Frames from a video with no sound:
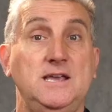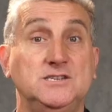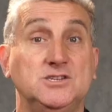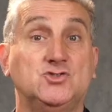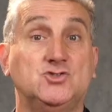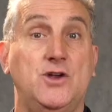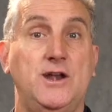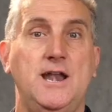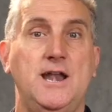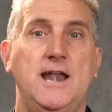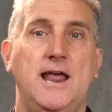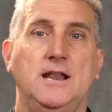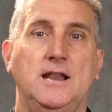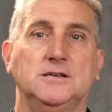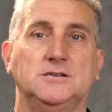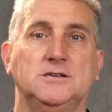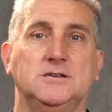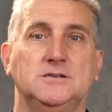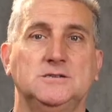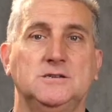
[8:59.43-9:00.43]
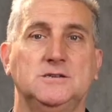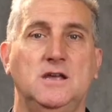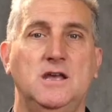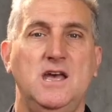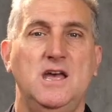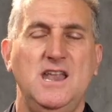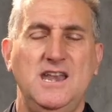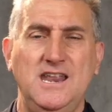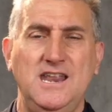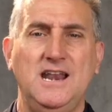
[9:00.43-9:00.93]
is a trend analysis.
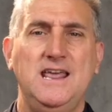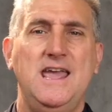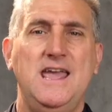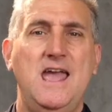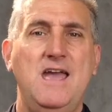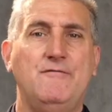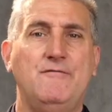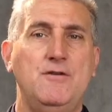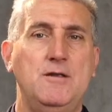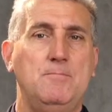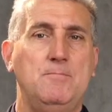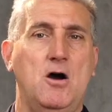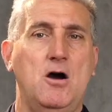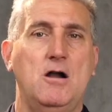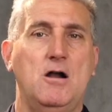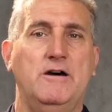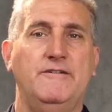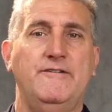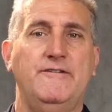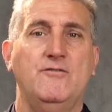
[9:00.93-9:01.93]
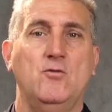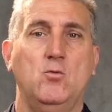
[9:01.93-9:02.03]
Nearly every buyer I've